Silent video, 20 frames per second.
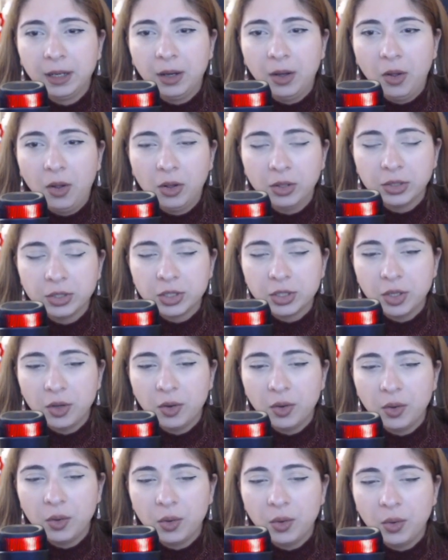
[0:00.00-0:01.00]

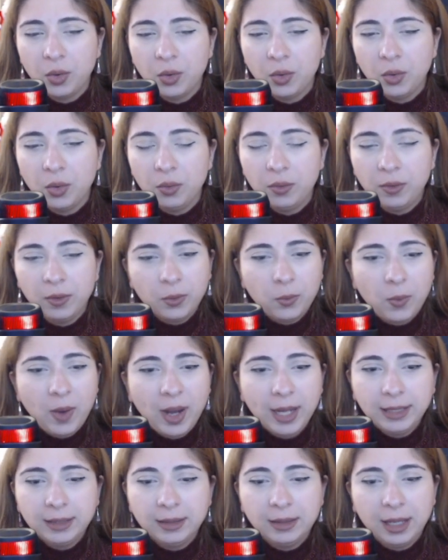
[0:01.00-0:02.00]
also for
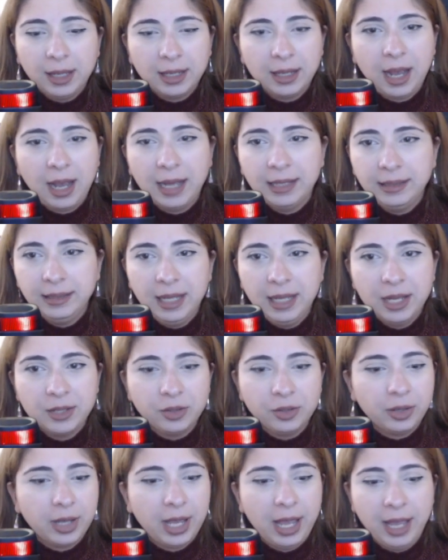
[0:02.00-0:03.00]
white like ideas
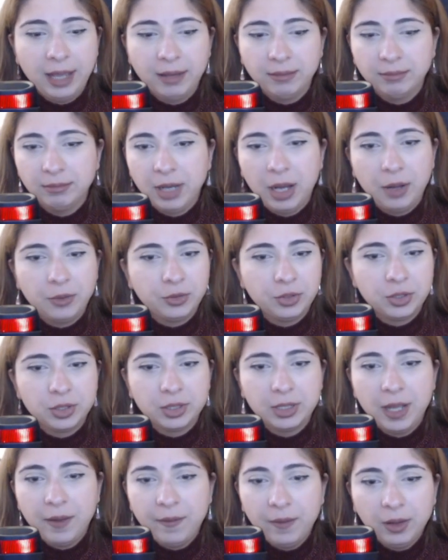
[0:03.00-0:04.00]
okay i'll
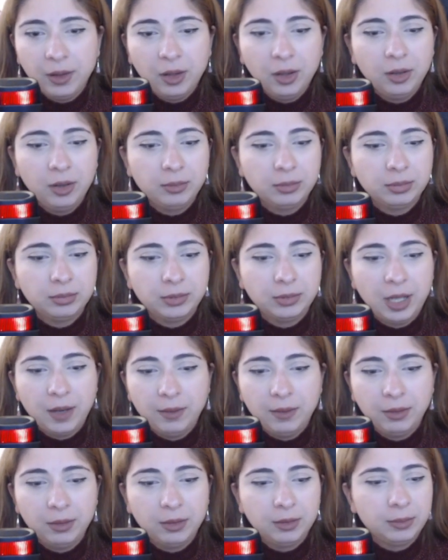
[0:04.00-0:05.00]
just develop
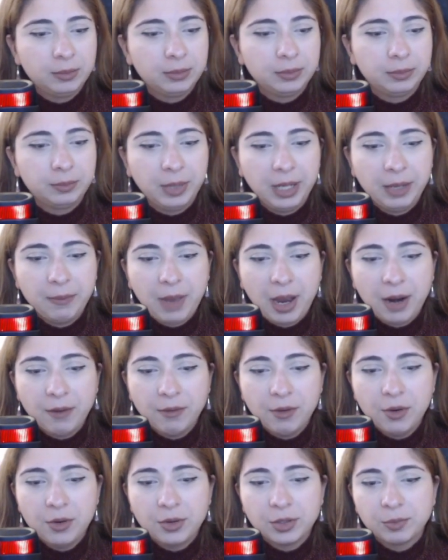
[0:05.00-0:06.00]
develop bring my
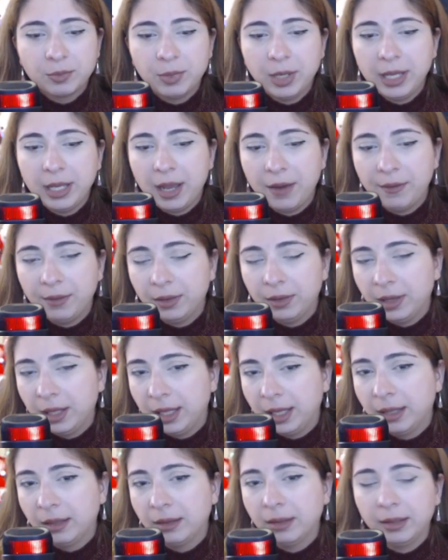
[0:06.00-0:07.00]
rooks bring
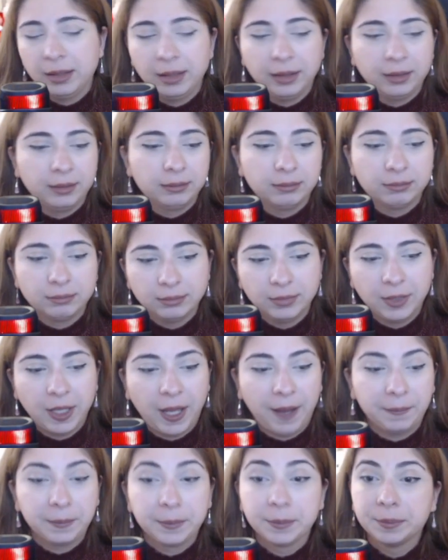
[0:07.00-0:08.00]
everything and
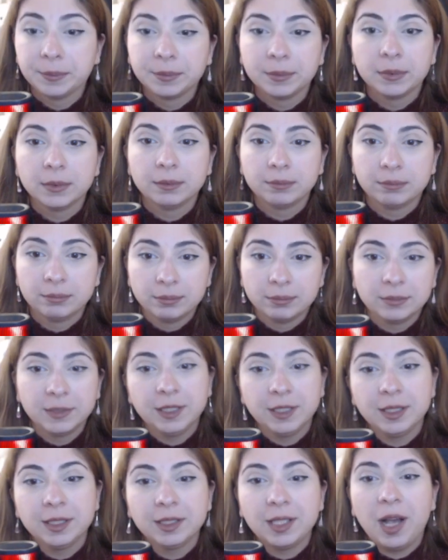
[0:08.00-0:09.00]

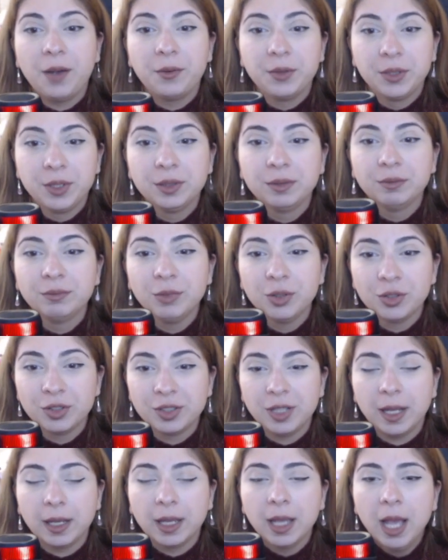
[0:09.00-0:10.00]
this is how it looks
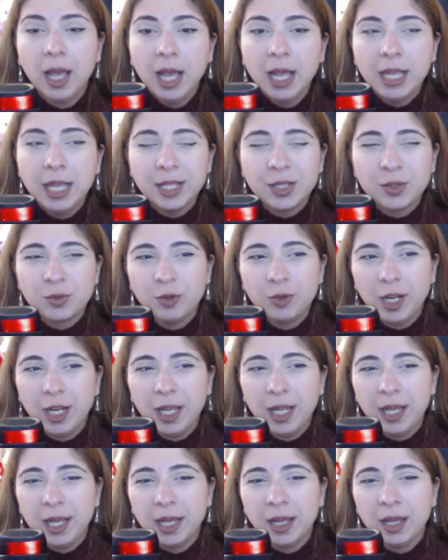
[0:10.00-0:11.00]
like. It's
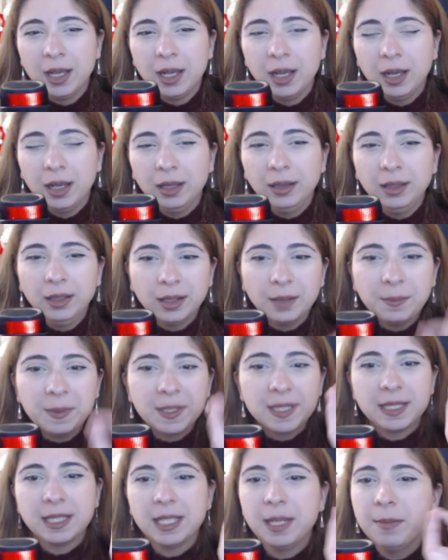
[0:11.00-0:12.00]
really a little
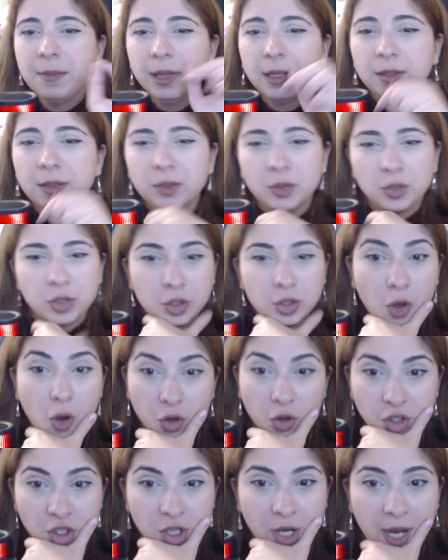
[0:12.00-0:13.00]
bit similar to
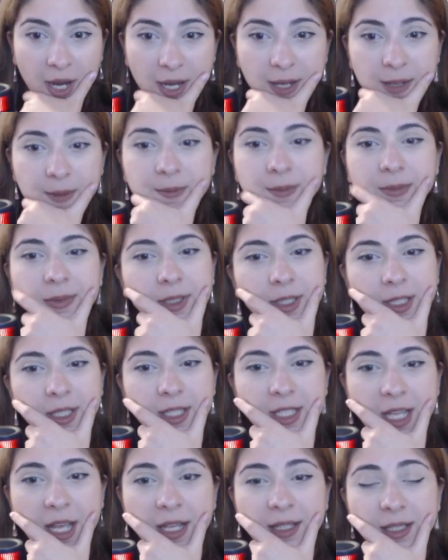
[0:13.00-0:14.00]
Scotch game.
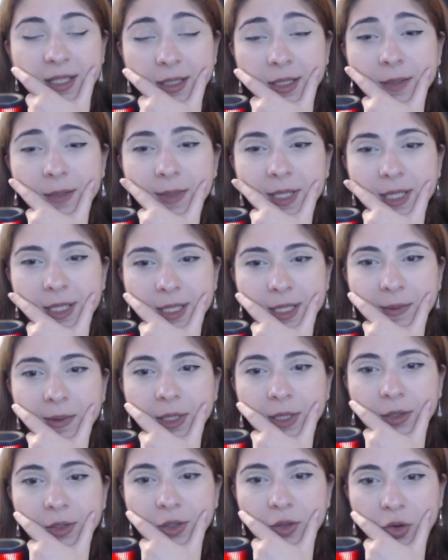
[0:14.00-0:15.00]
It gets a little bit
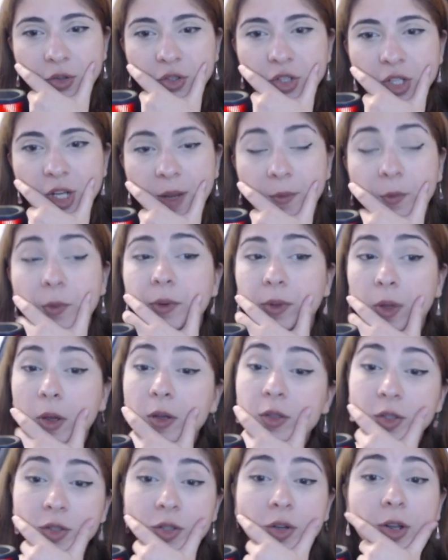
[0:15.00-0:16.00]
similar to Scotch game. We will
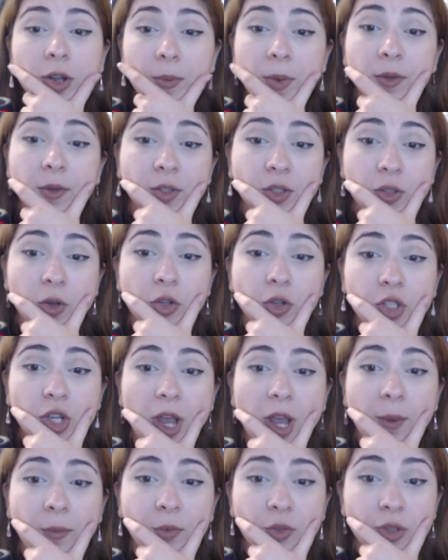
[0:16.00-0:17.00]
also talk about the Scotch
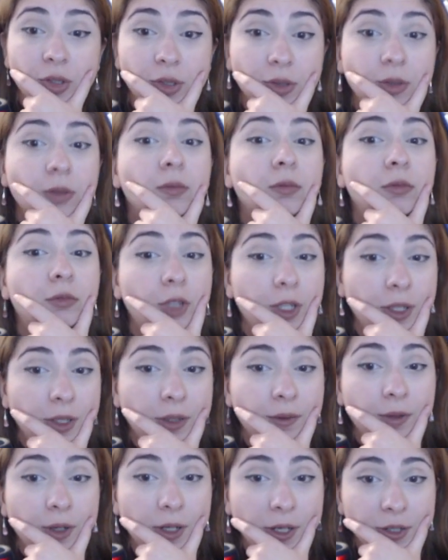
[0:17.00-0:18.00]
game, which is really,
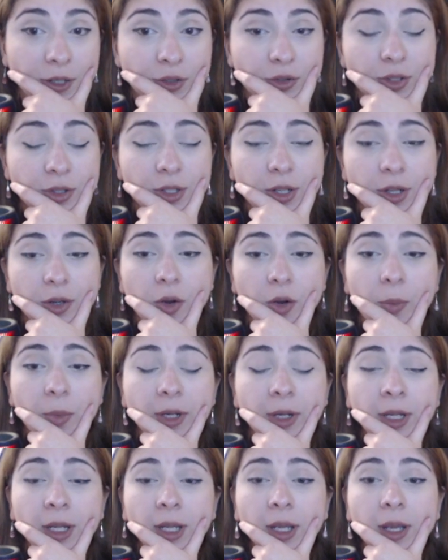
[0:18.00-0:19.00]
really interesting
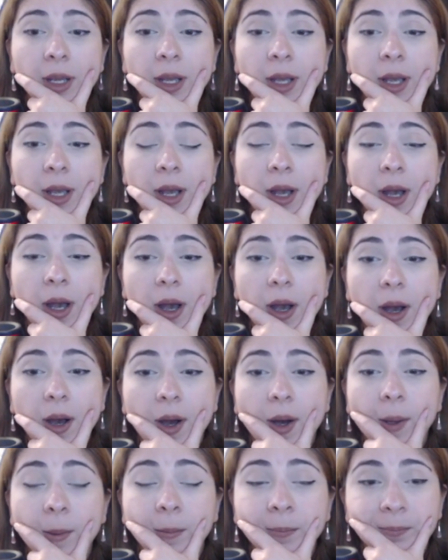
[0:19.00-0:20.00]
opening.
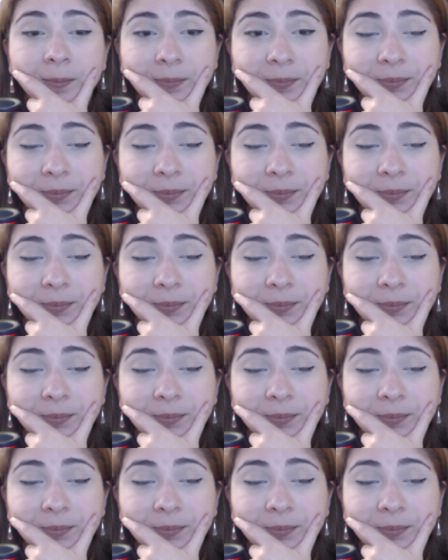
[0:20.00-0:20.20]
Um,